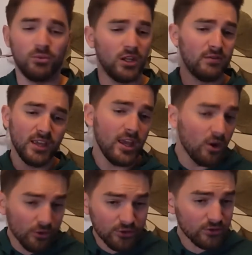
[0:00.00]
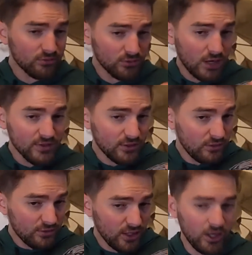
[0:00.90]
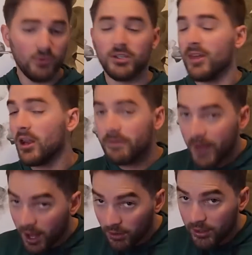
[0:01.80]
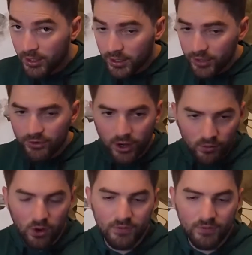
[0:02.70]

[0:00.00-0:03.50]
We love the Eagles, obviously. So they're here. We talk about the NFL in general.